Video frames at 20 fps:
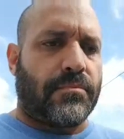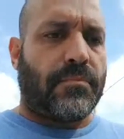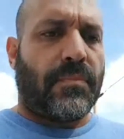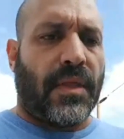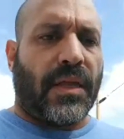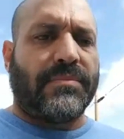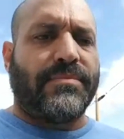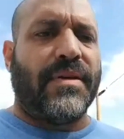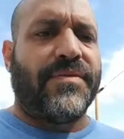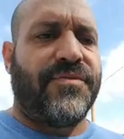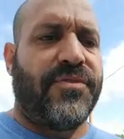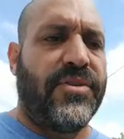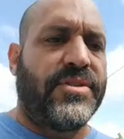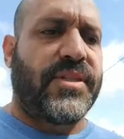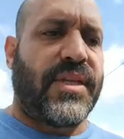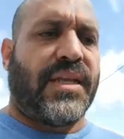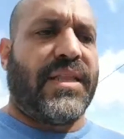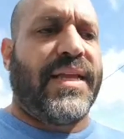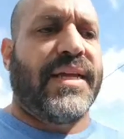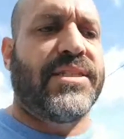because my
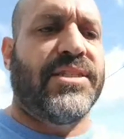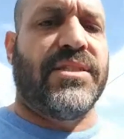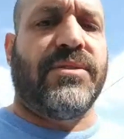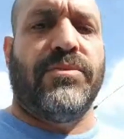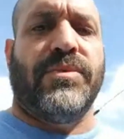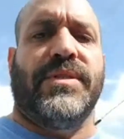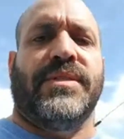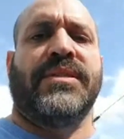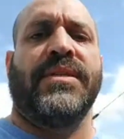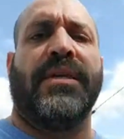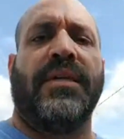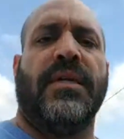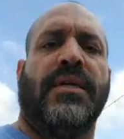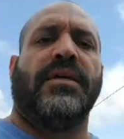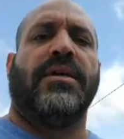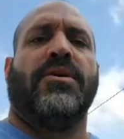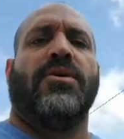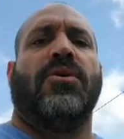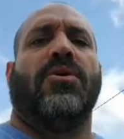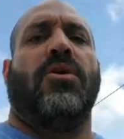first collection was
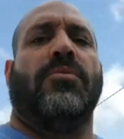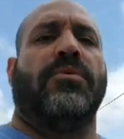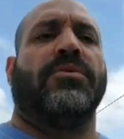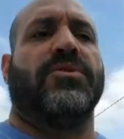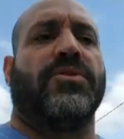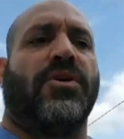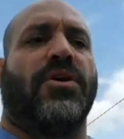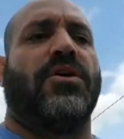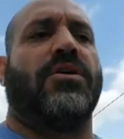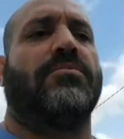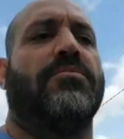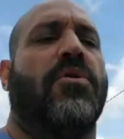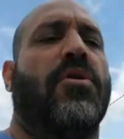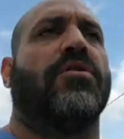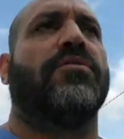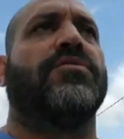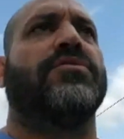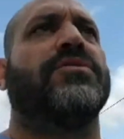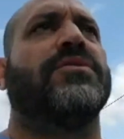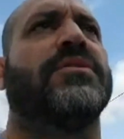almost all
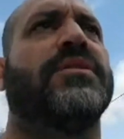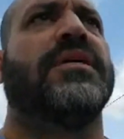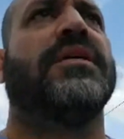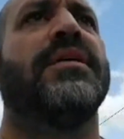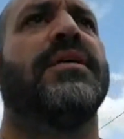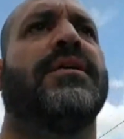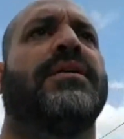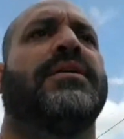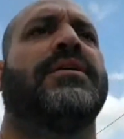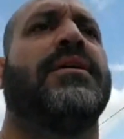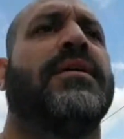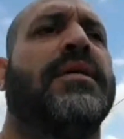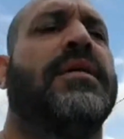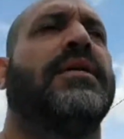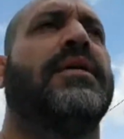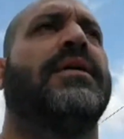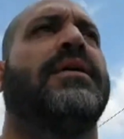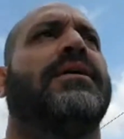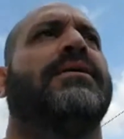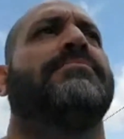Marvel.
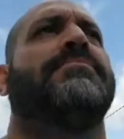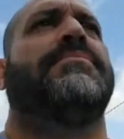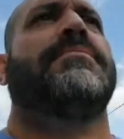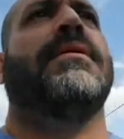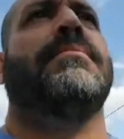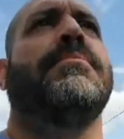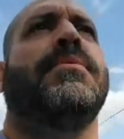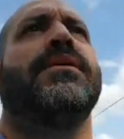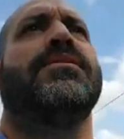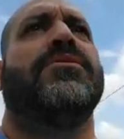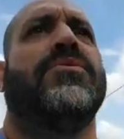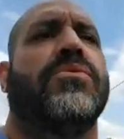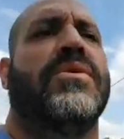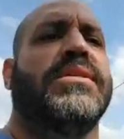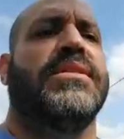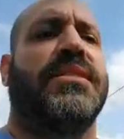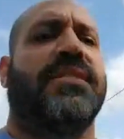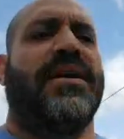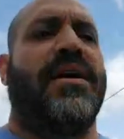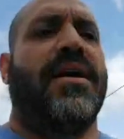My mother
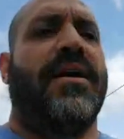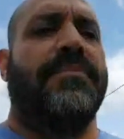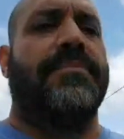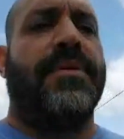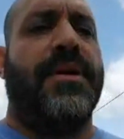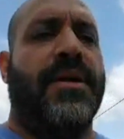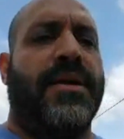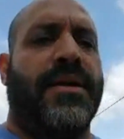one time,